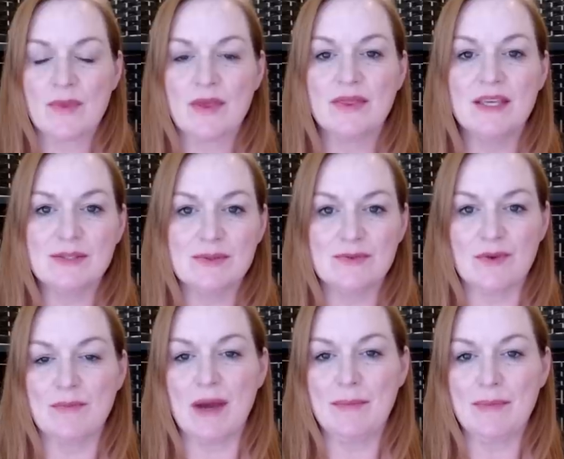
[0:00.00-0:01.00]
This was
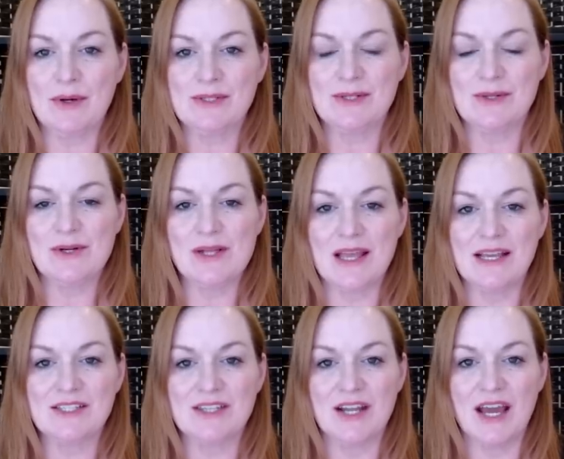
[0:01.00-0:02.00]
from my personal
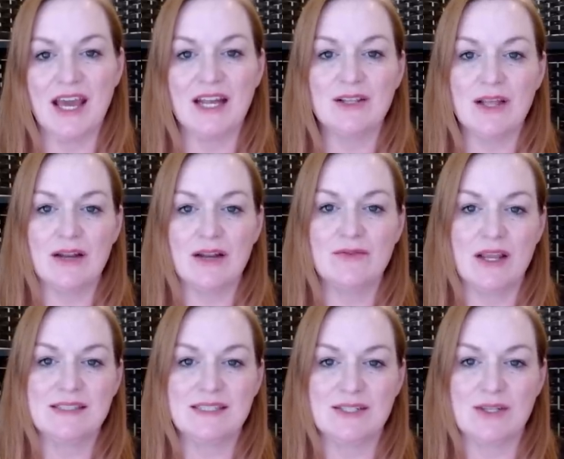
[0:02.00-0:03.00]
collection. I had a lot of
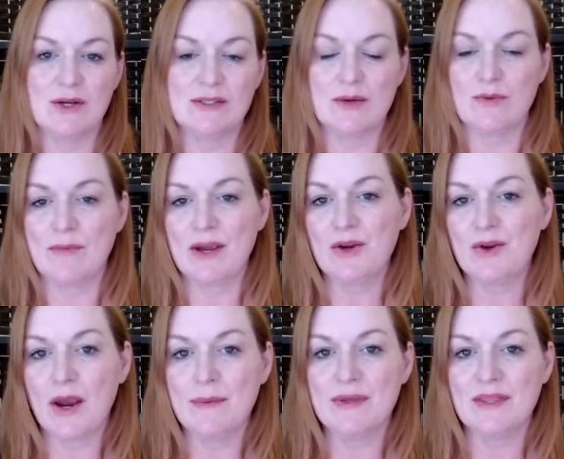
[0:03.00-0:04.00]
nesting dolls that were my
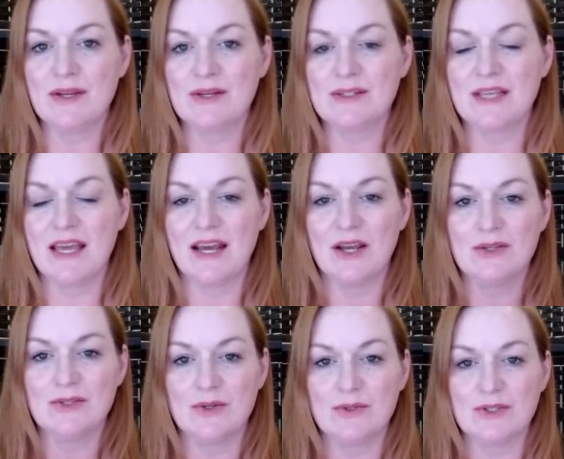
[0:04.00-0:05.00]
grandmother's, and I
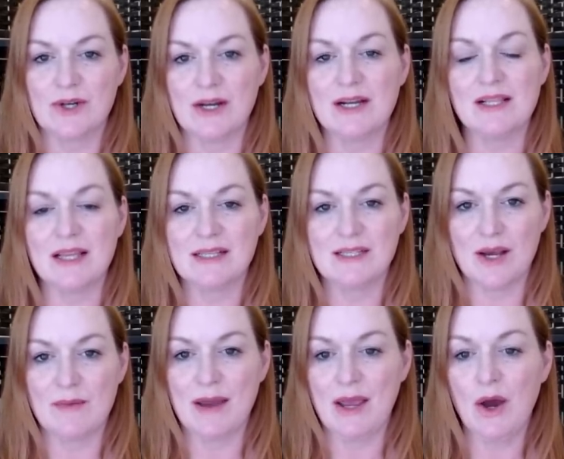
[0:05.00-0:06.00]
also started collecting
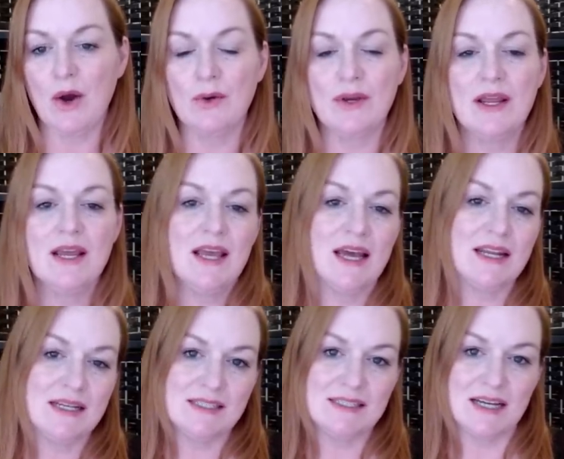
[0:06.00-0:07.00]
on my own. And I
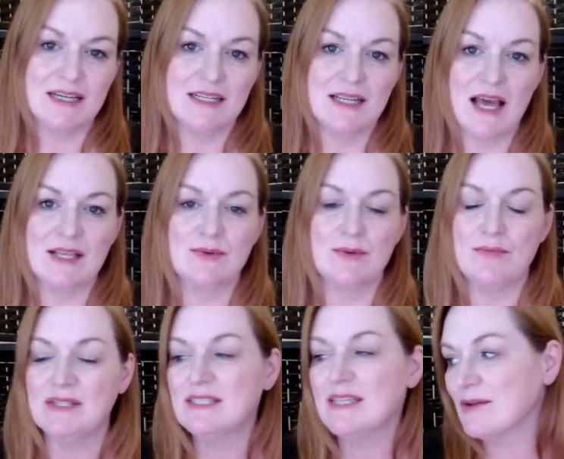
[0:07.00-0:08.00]
decided, as we've
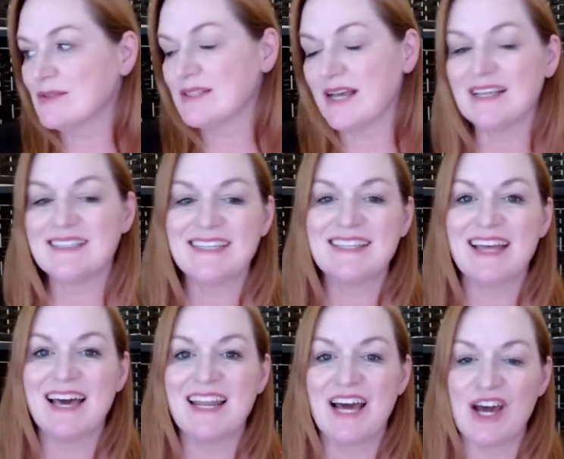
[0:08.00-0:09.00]
been downsizing,
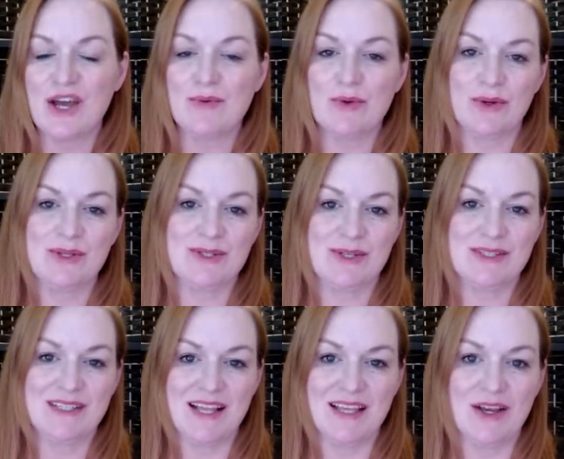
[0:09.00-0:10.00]
that I'm going to start
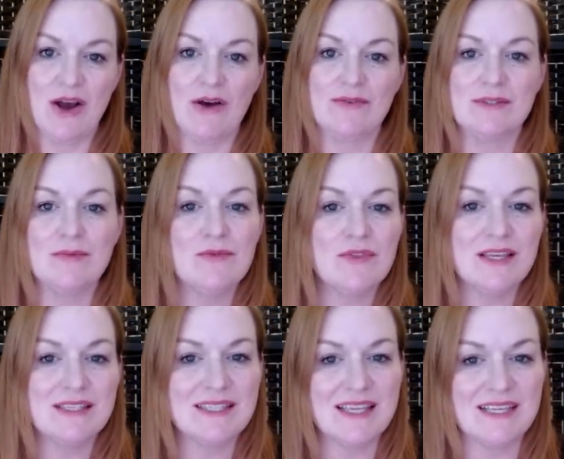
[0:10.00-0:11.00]
selling off some of
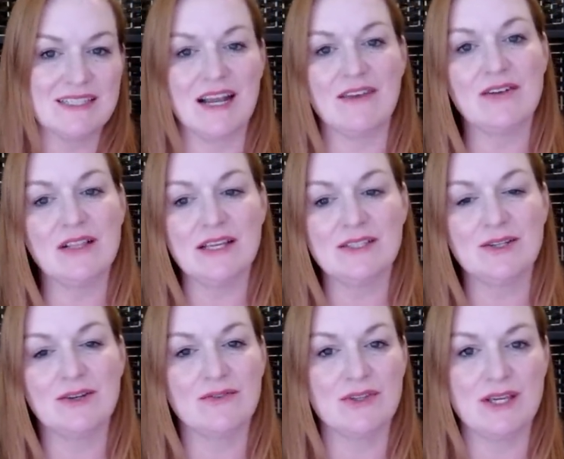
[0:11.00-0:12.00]
these things that I've collected
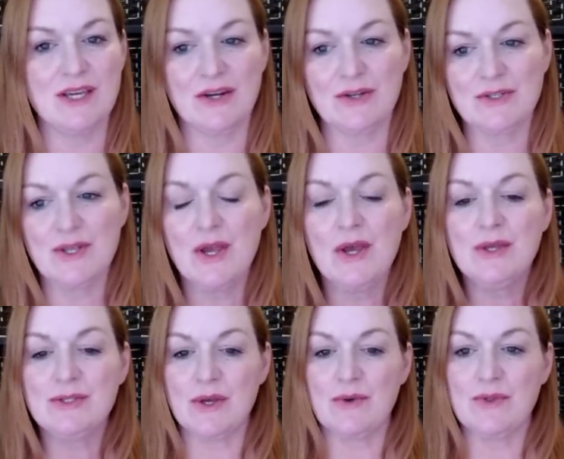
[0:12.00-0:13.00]
over the years.
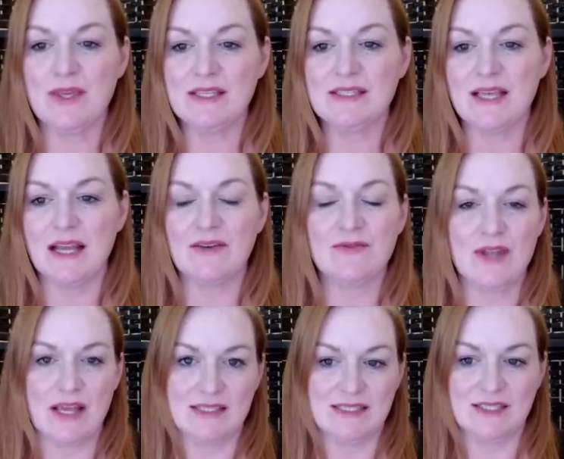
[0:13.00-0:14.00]
So this set of
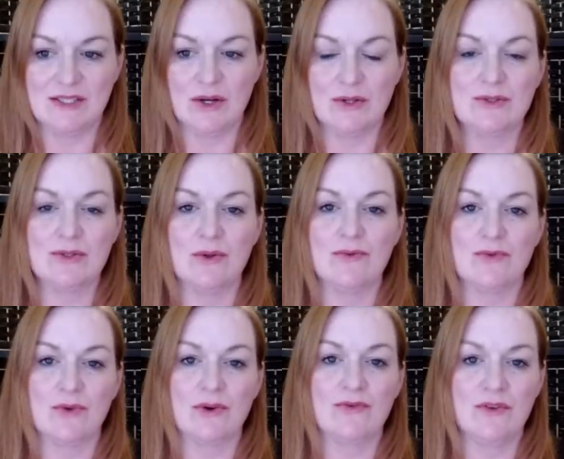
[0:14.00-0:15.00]
nesting dolls sold
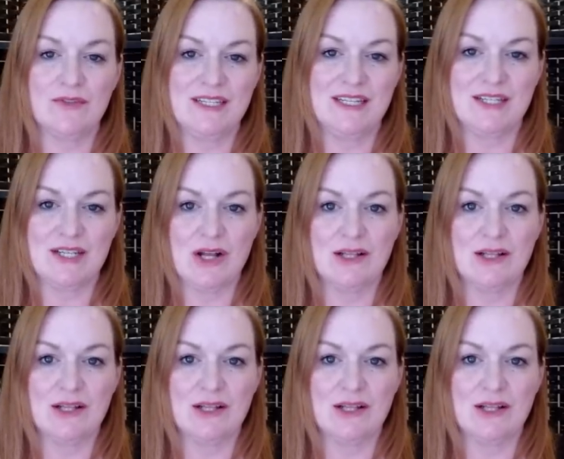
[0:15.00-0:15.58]
for $15.